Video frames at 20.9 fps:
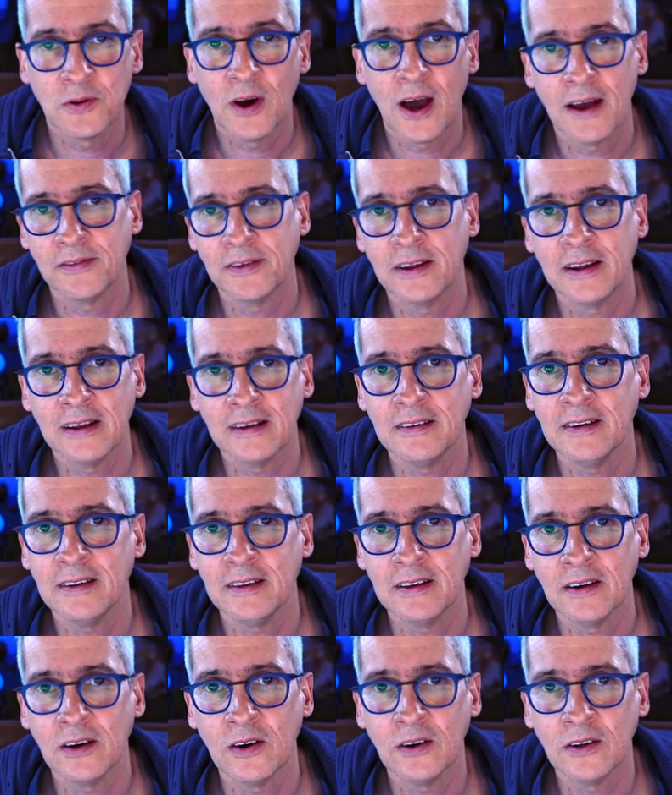you have an
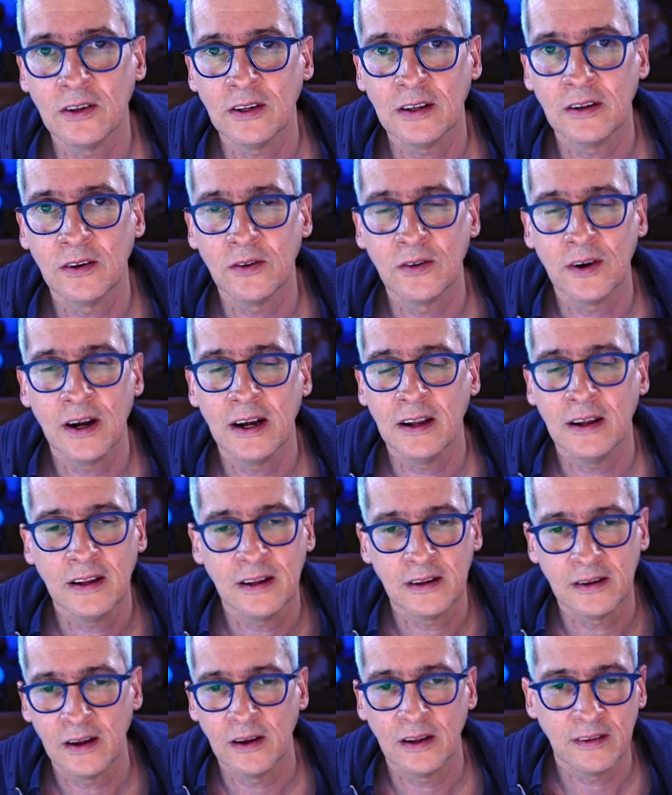existing content already,
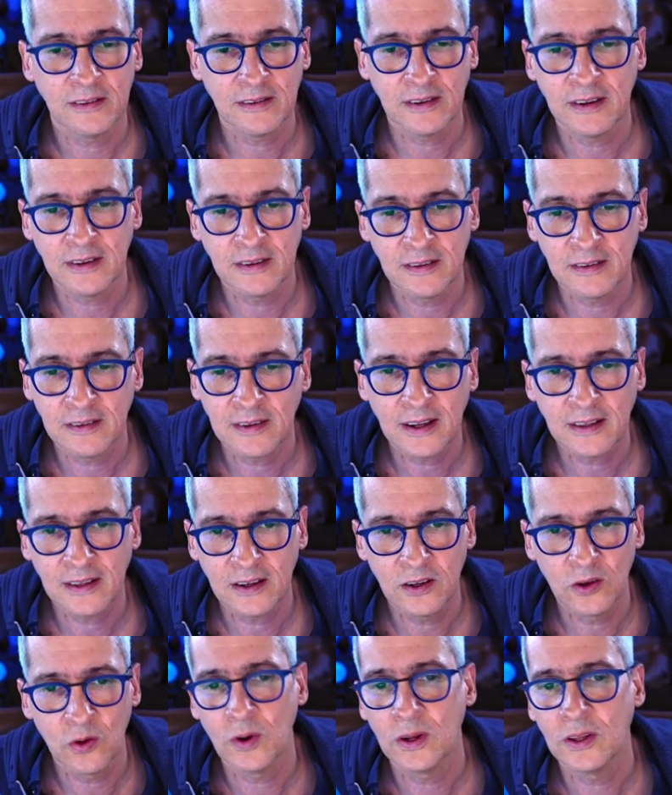an existing site,
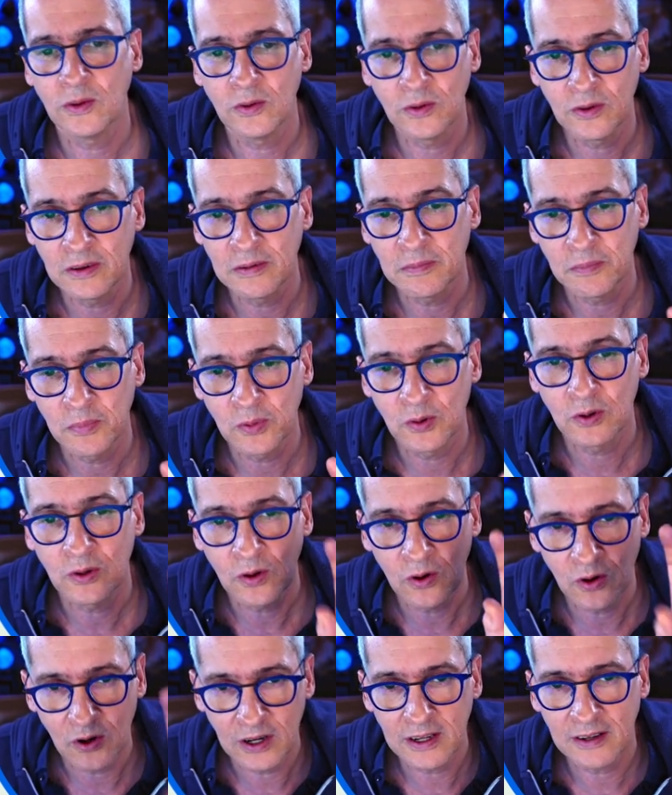and you want to import
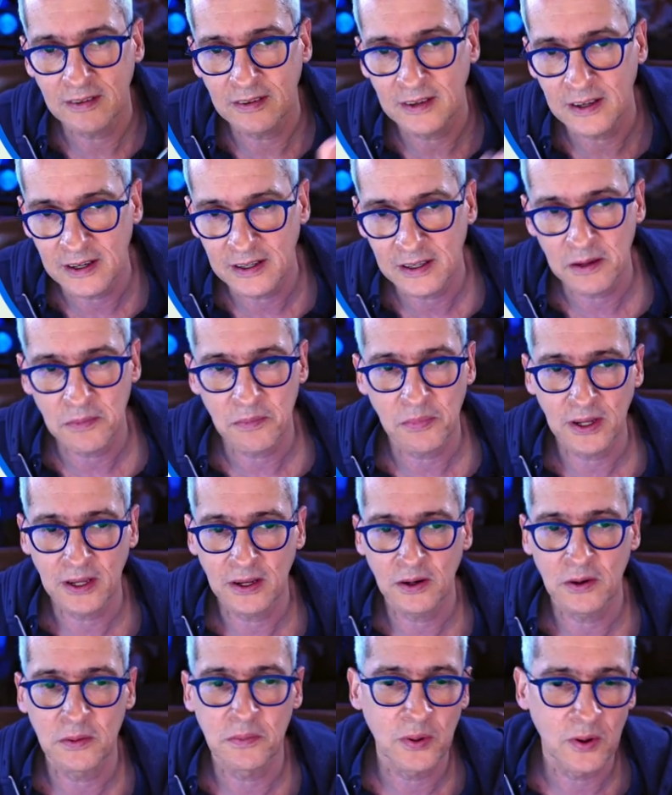only a single template
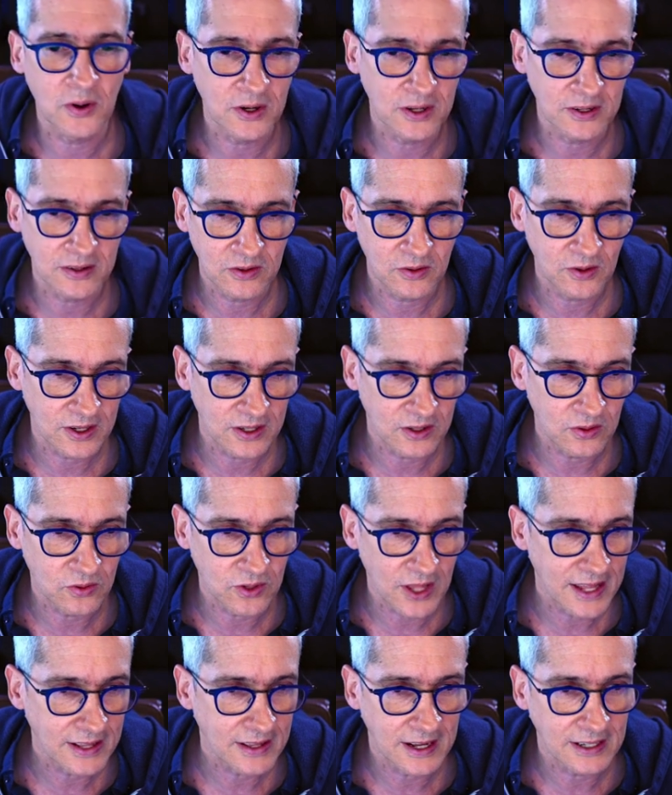component. You can do
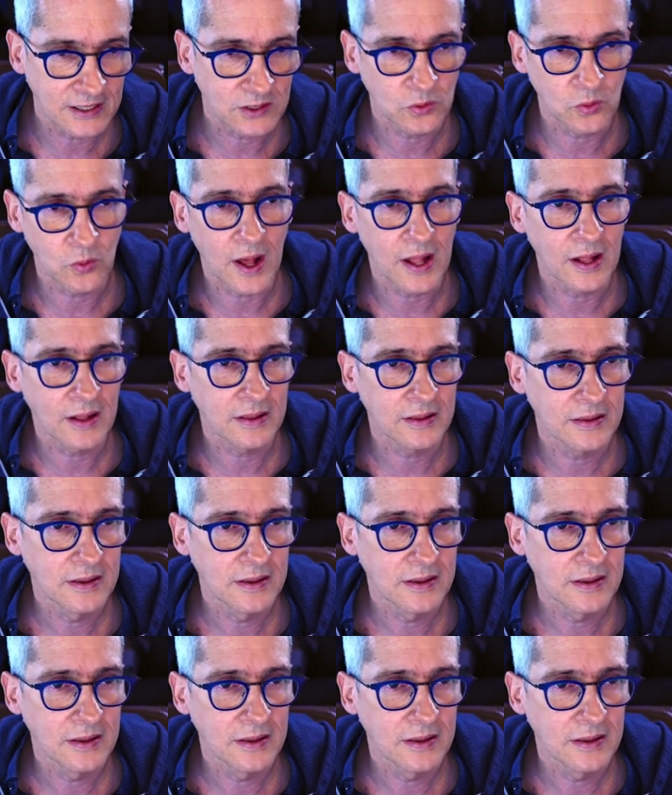that as well.